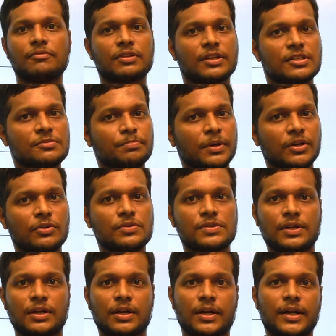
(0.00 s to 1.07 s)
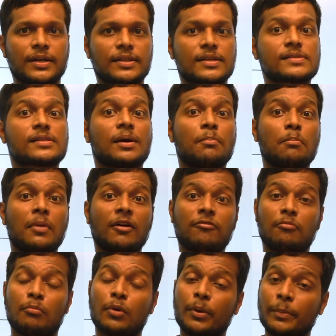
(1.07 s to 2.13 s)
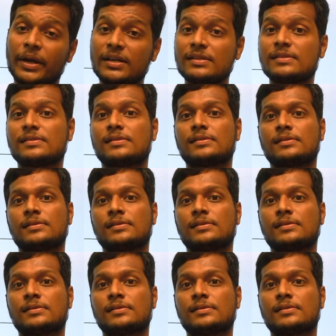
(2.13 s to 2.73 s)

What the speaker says: With respect to centroid, the sum of moments